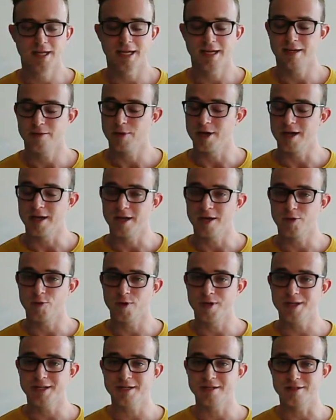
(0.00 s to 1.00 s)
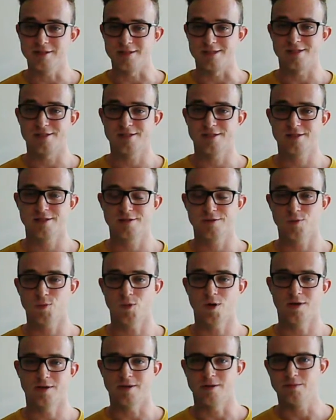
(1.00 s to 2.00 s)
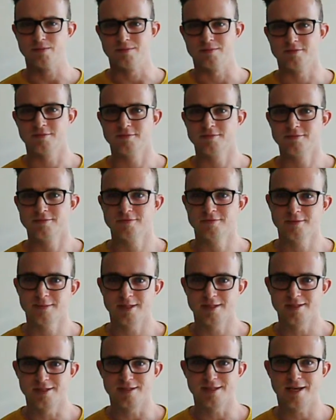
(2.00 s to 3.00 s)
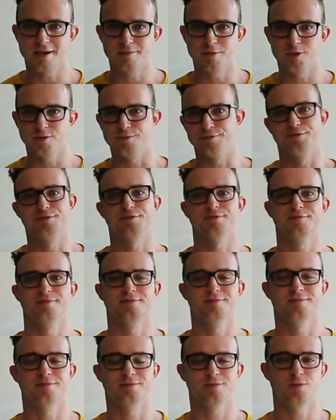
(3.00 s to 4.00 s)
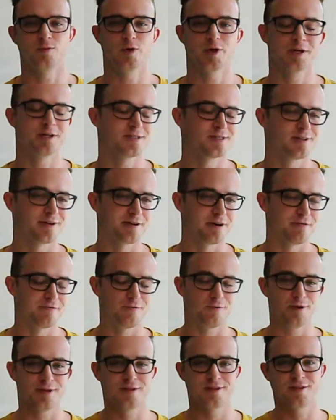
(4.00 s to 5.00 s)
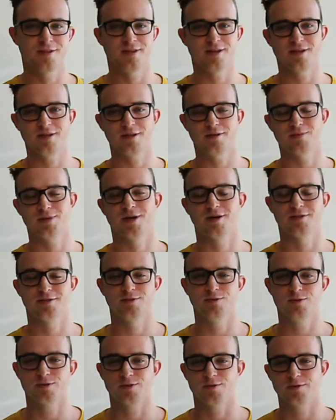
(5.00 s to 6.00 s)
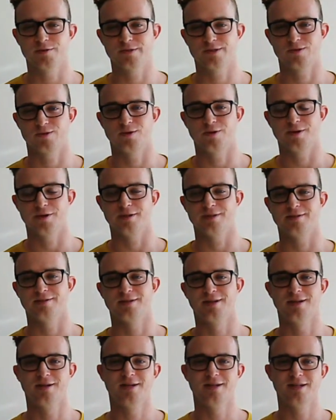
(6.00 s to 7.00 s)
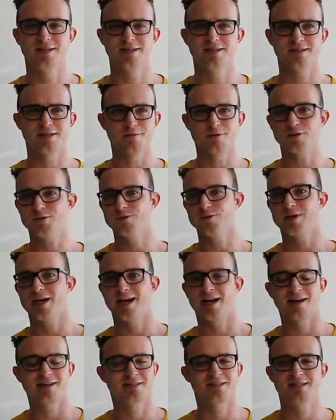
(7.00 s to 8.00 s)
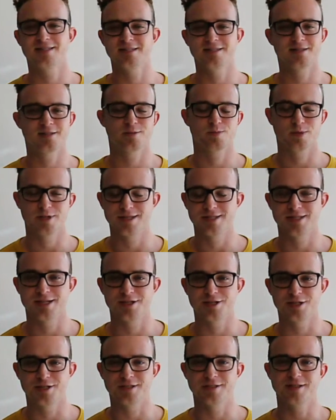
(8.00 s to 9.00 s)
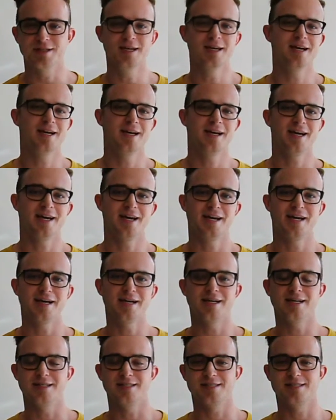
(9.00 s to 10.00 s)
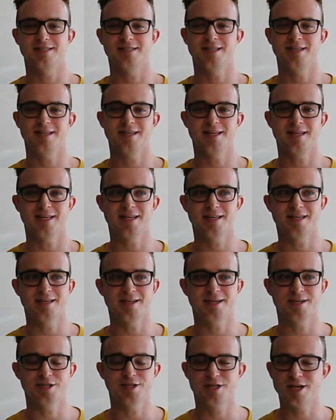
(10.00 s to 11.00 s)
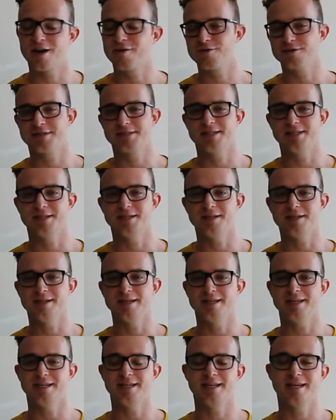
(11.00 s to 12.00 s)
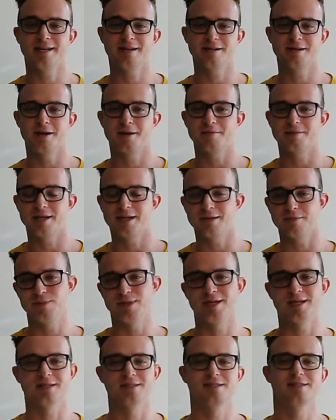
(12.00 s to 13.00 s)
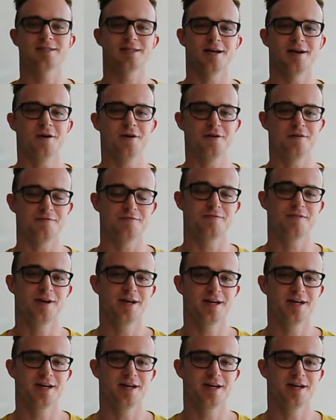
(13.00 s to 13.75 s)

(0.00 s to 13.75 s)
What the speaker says: Anyway, greetings, welcome, this is Game News. We're going to start off with the Beyond Two Souls story. Some dude hacked his PlayStation, and the shower scene, he ended up getting pics of